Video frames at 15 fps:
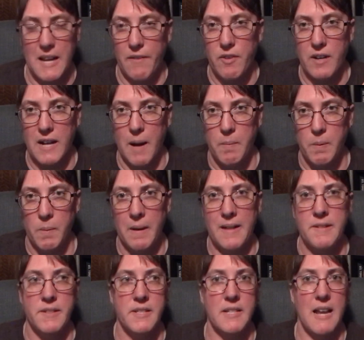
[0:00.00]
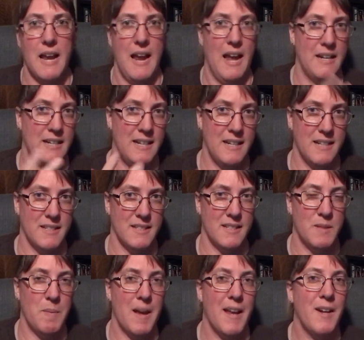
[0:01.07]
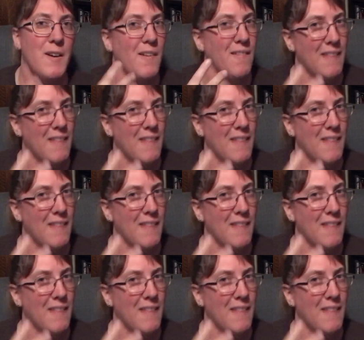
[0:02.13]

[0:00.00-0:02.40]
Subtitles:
every couple months and he does a spin.